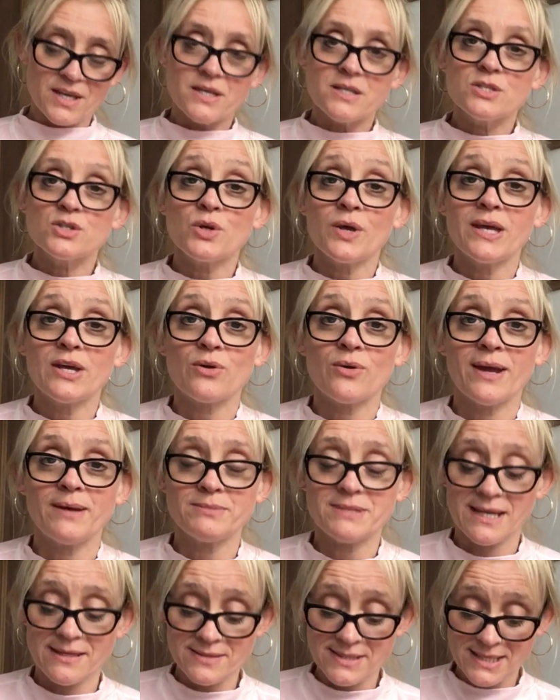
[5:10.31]
So he crept
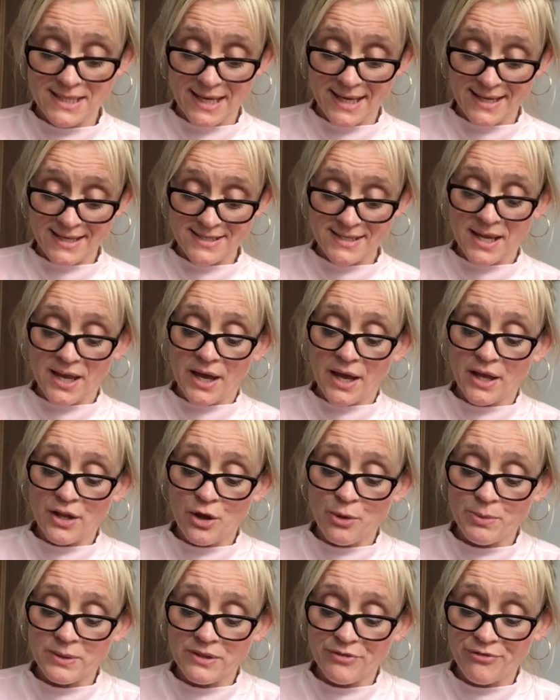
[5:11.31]
downstairs and
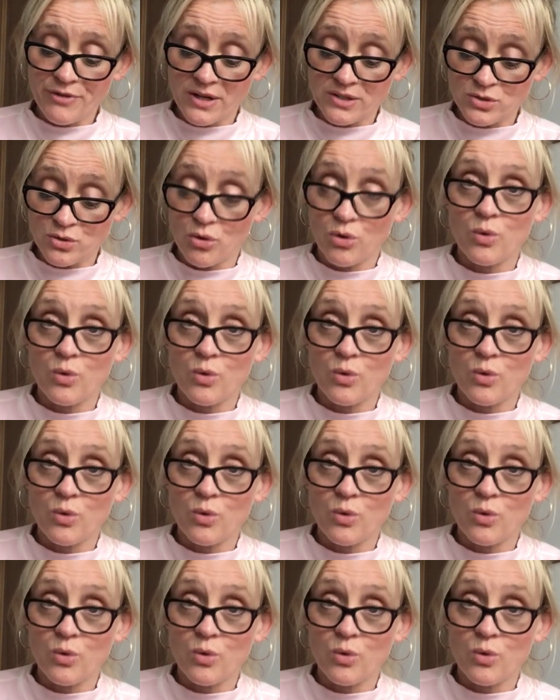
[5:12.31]
opened the front door